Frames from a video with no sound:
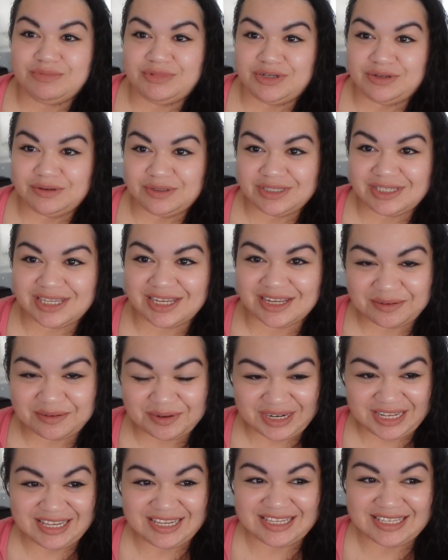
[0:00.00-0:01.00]
moods
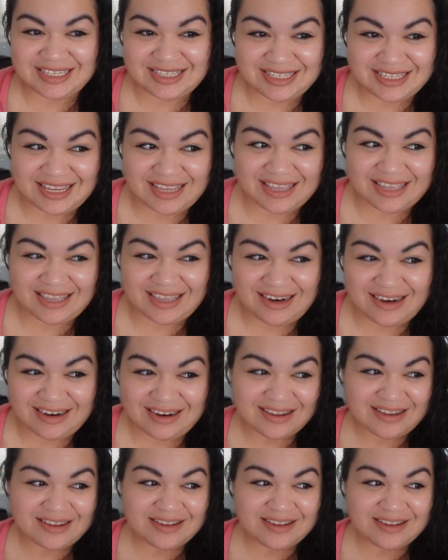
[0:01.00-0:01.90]
when he is sick and